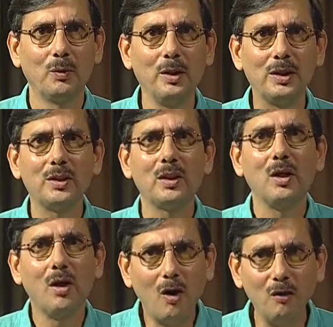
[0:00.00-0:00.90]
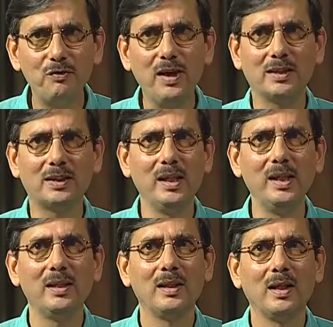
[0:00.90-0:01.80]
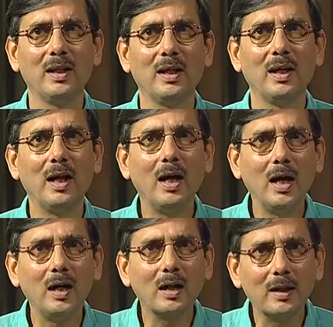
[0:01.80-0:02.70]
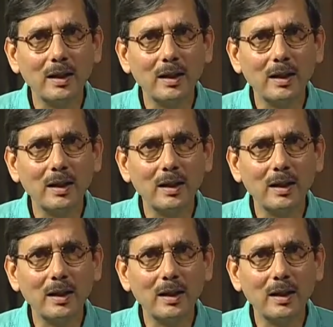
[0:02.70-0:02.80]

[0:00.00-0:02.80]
which obviously uh,